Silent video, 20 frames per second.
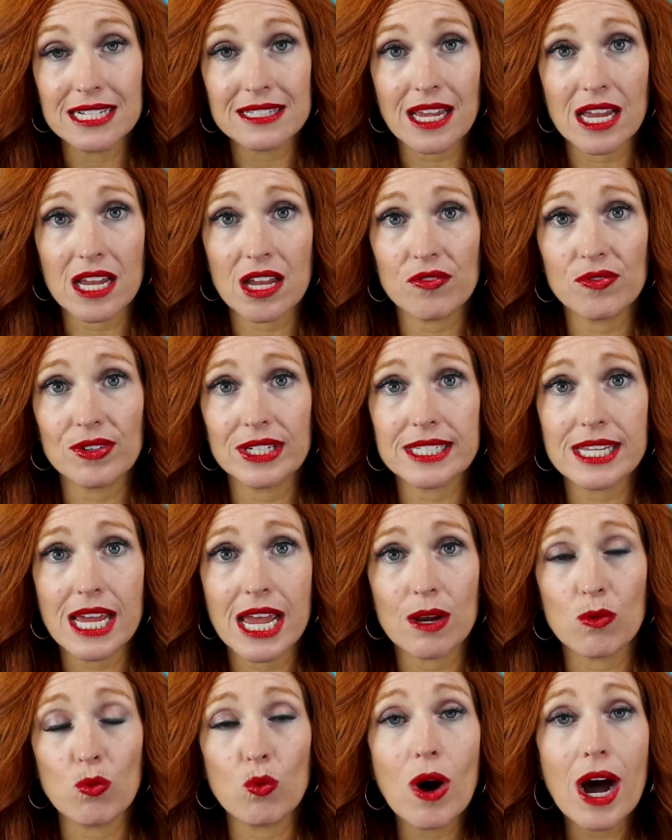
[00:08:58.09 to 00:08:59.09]
It's like if we
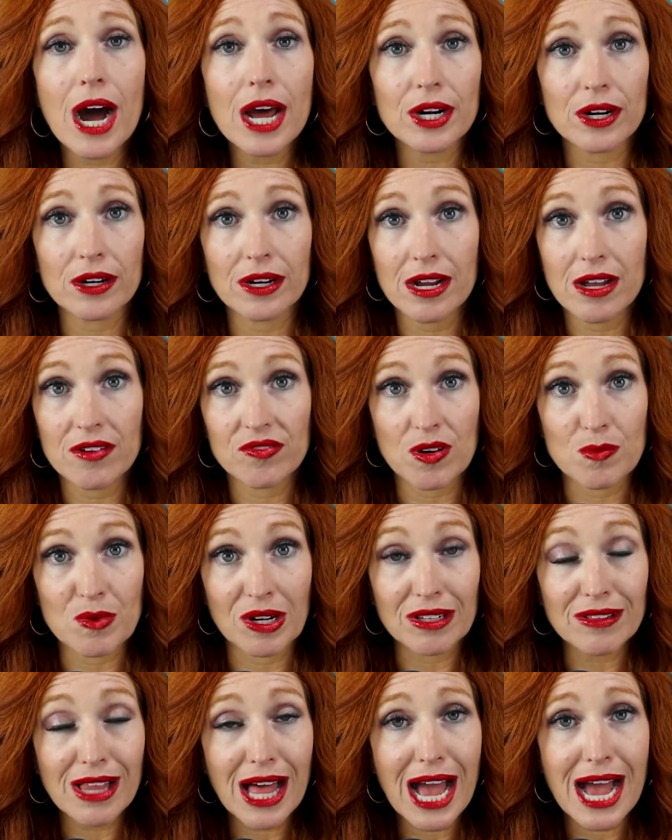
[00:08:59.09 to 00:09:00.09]
take water from
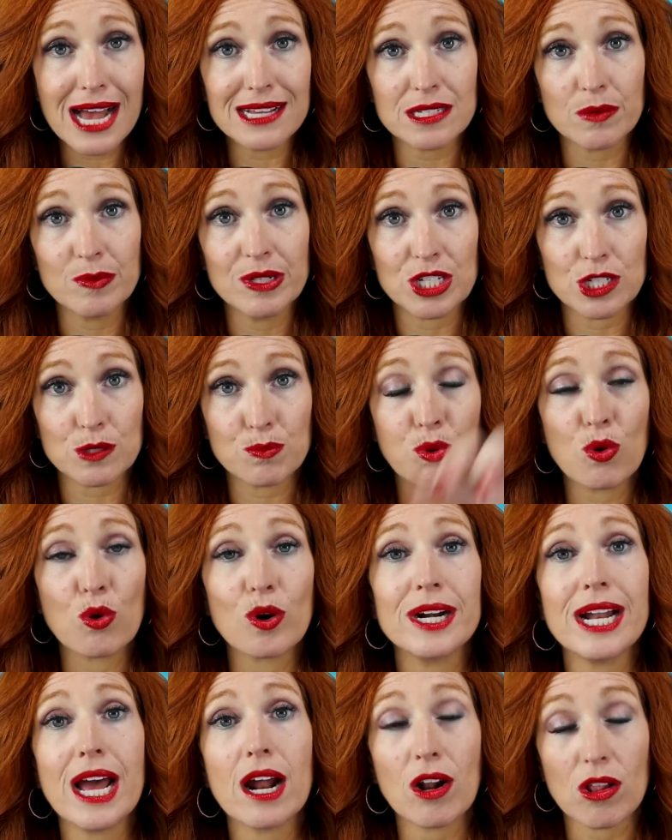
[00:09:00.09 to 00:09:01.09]
a glass and we just
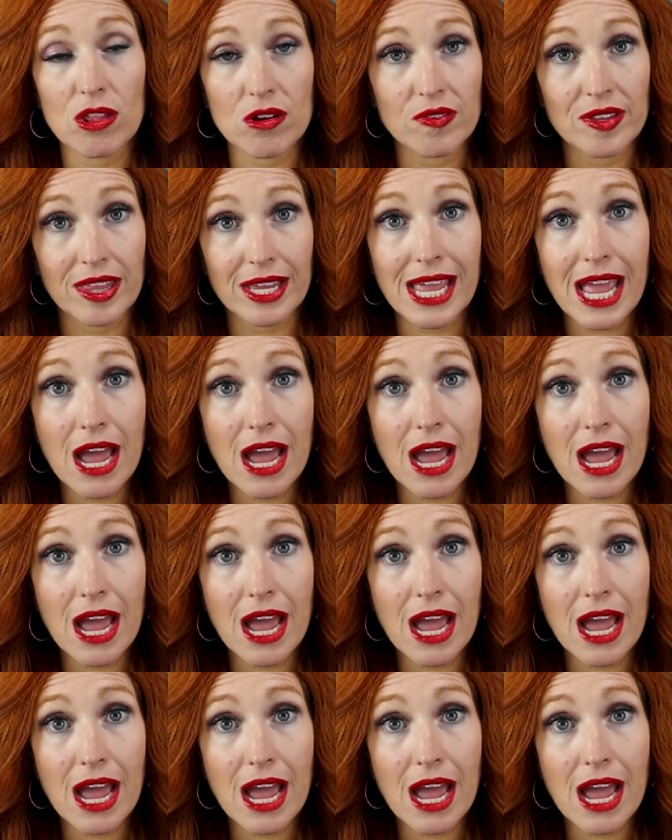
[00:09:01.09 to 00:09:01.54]
pour it out all over the